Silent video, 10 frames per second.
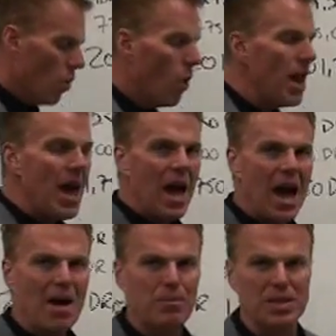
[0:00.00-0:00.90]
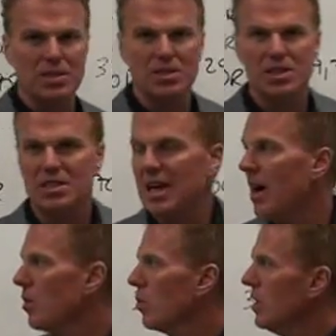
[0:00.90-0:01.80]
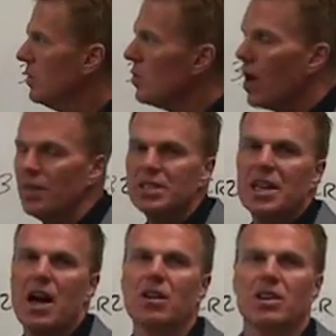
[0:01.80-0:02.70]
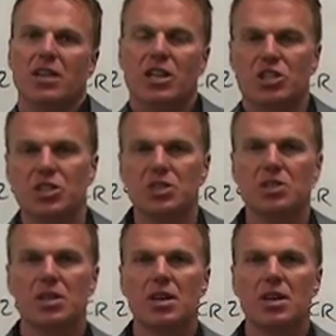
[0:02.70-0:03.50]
What happens is that we do all these calculations,